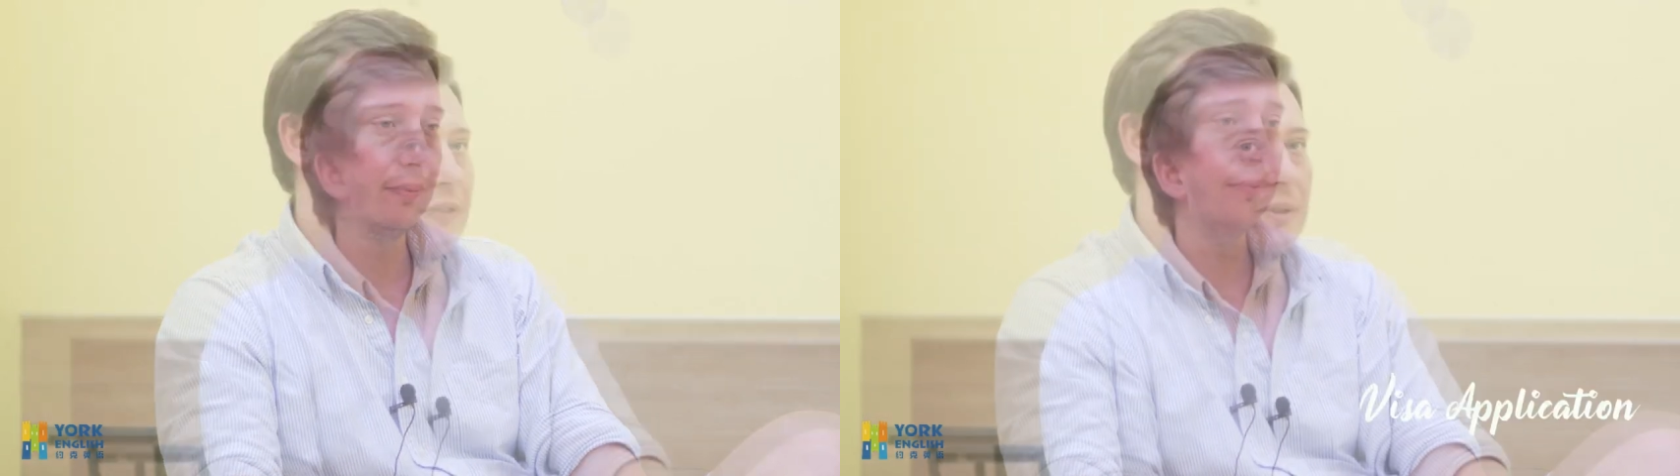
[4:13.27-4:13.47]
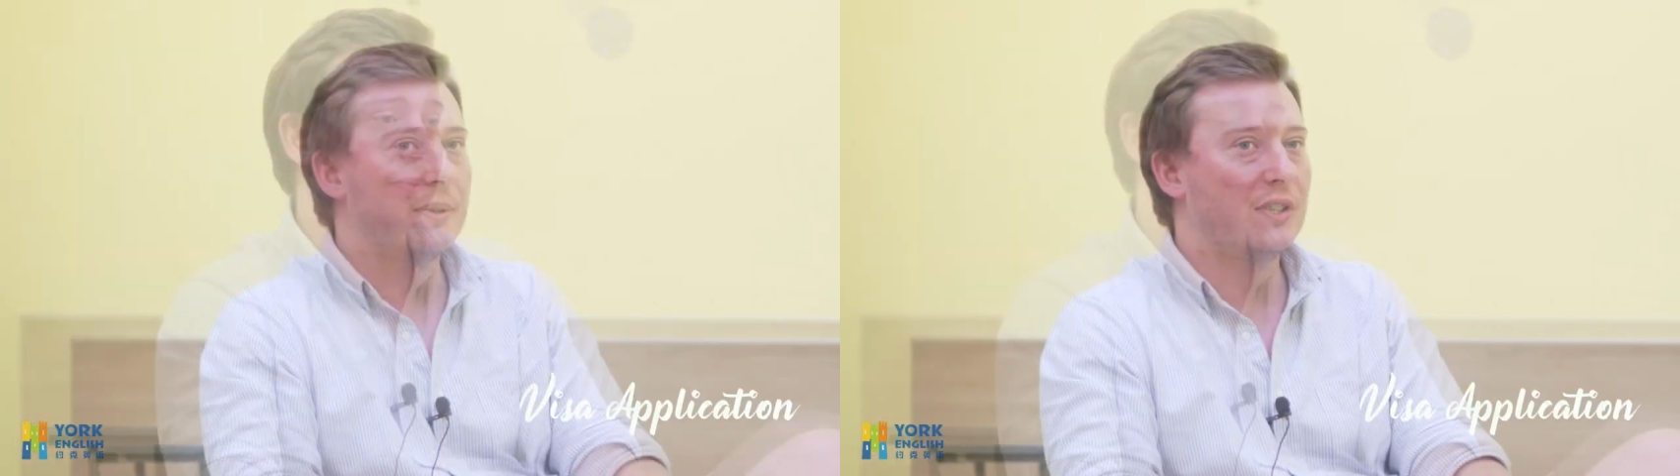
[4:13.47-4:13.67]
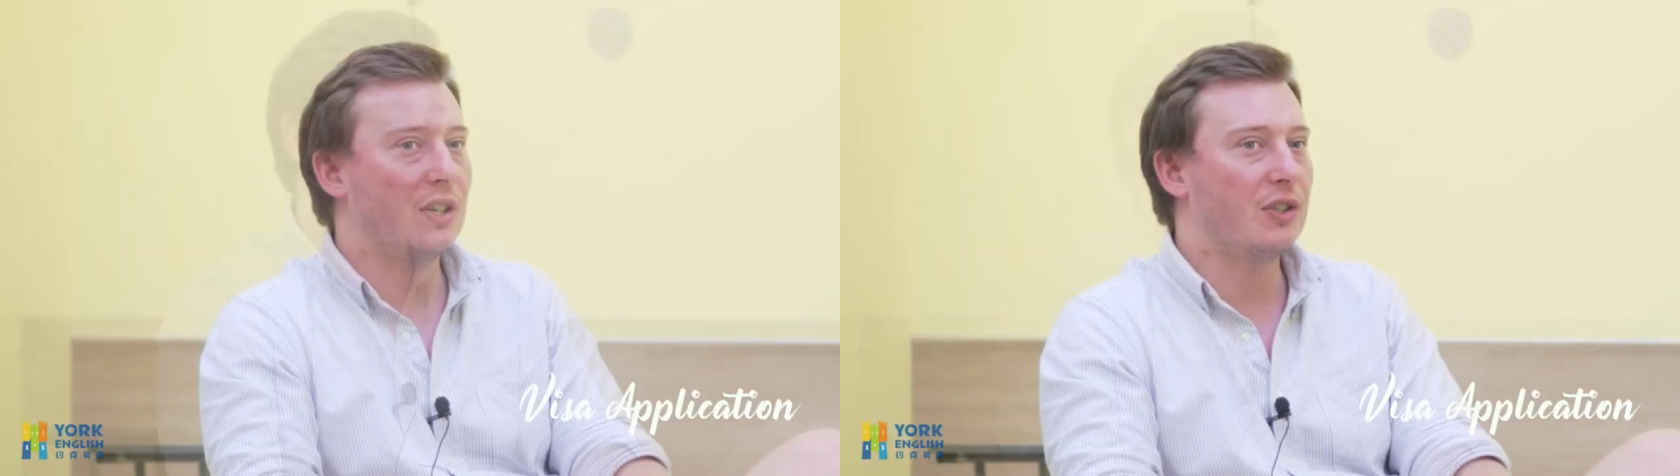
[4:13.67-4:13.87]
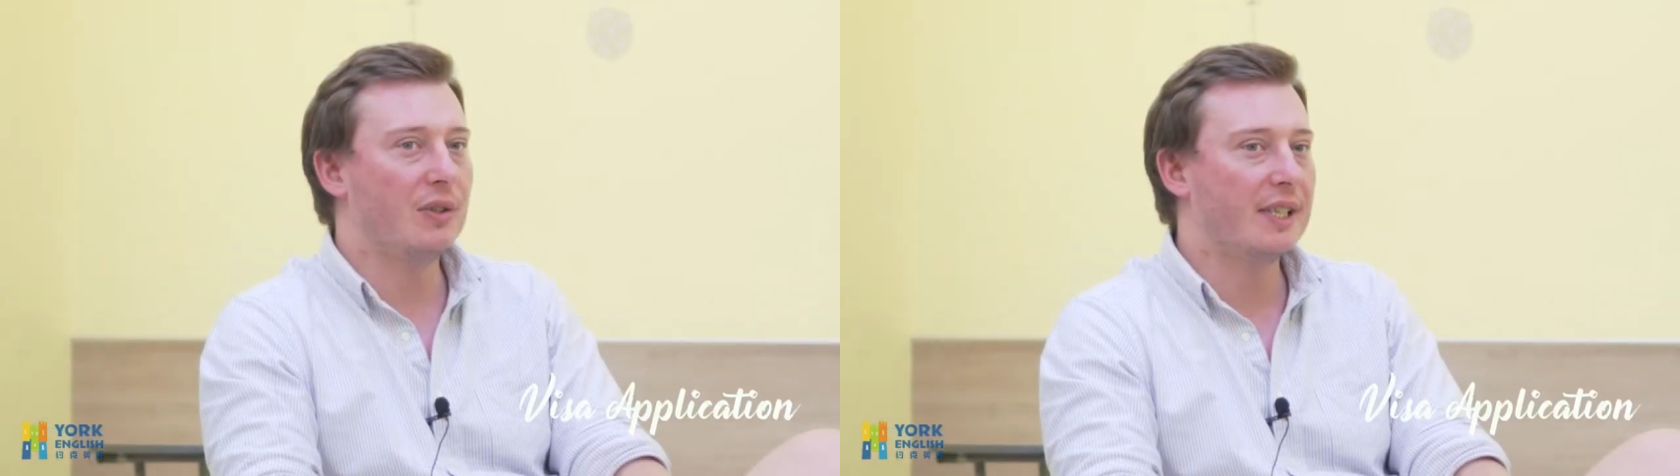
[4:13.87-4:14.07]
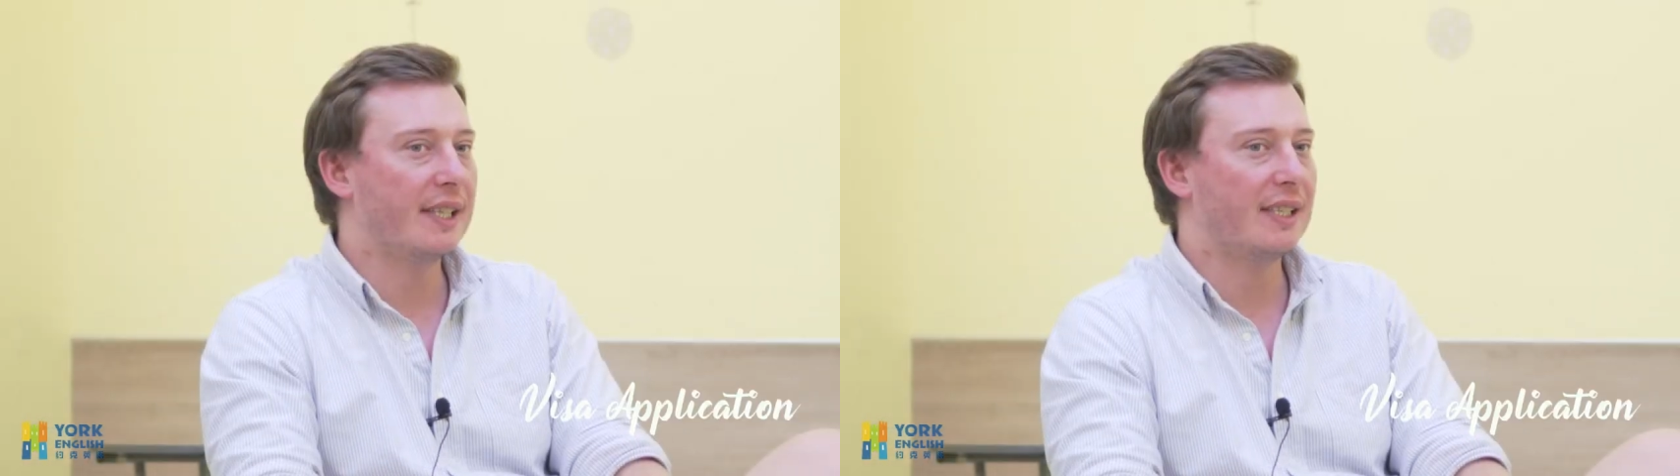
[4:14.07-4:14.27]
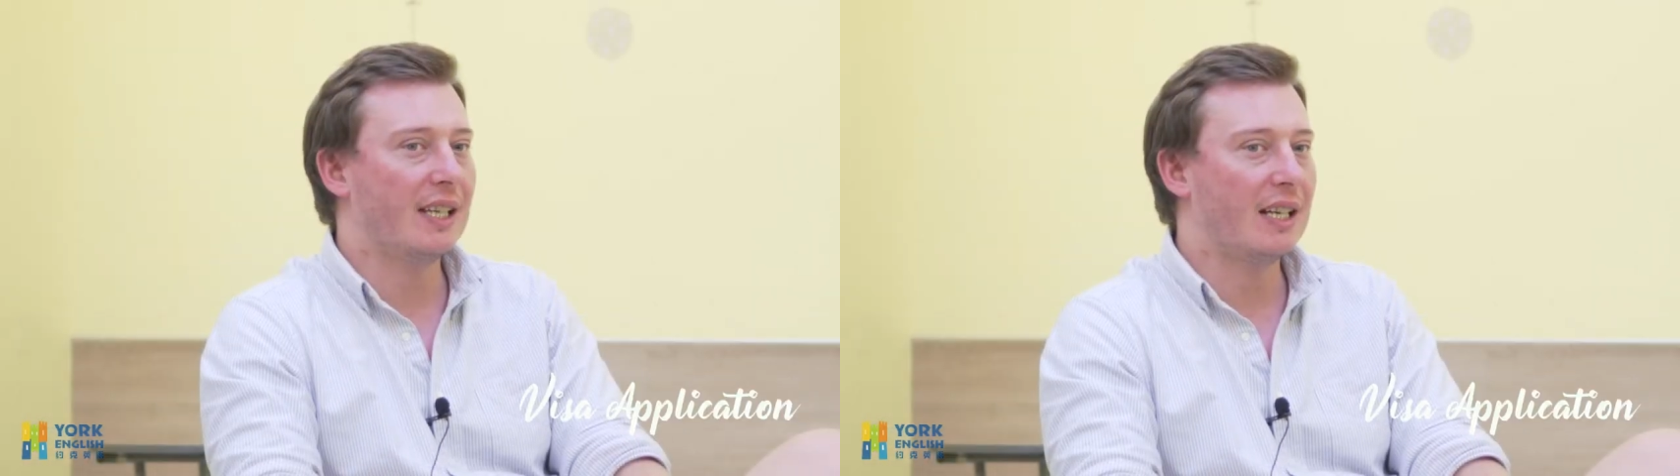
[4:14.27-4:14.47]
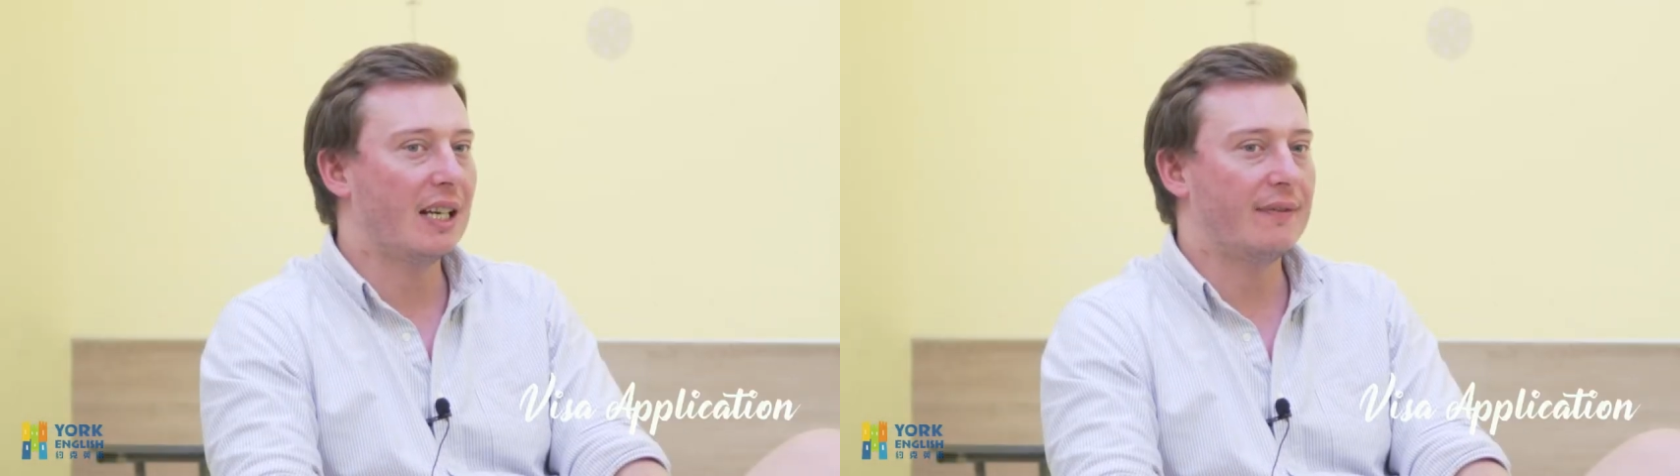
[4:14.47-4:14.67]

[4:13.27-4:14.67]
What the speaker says: As soon as it started,